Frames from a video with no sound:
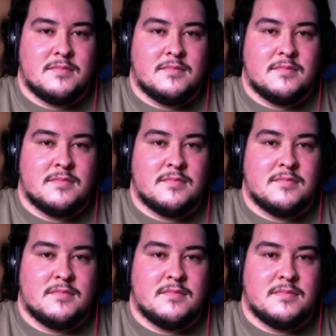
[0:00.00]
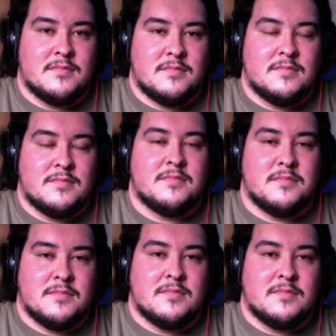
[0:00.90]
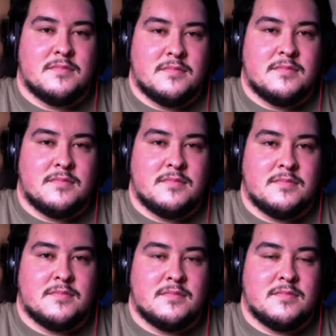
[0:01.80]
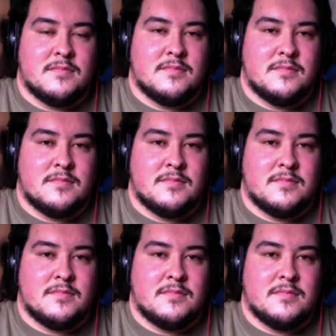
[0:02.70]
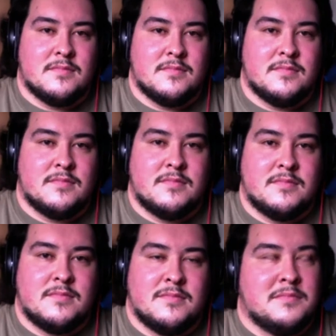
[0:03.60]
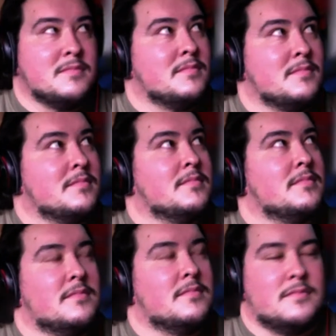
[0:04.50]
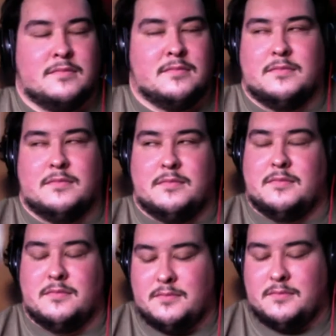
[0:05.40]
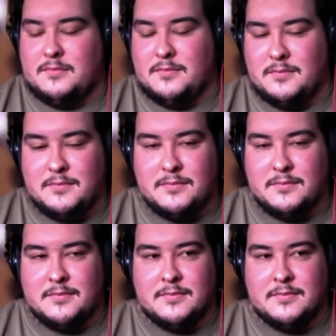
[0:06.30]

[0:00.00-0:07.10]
The person shown says nothing.